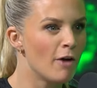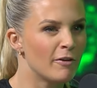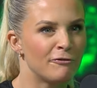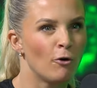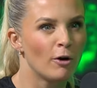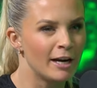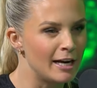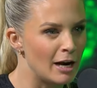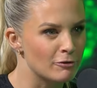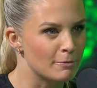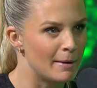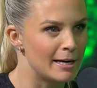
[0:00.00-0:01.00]
Over
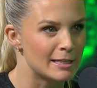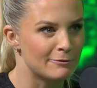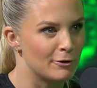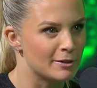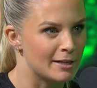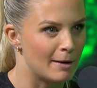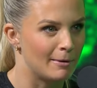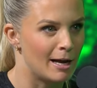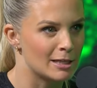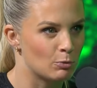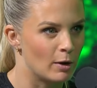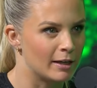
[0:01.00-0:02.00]
1,400 metres first up
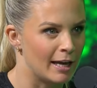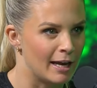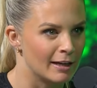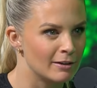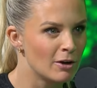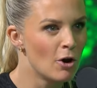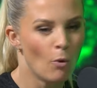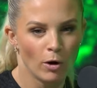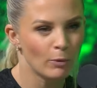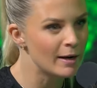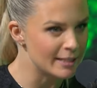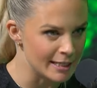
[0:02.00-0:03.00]
last weekend.
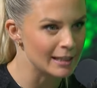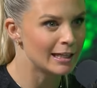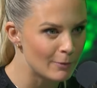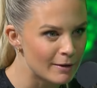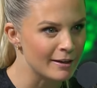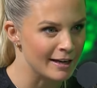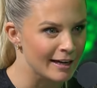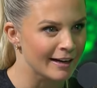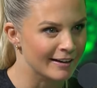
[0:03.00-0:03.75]
What are we dealing with here?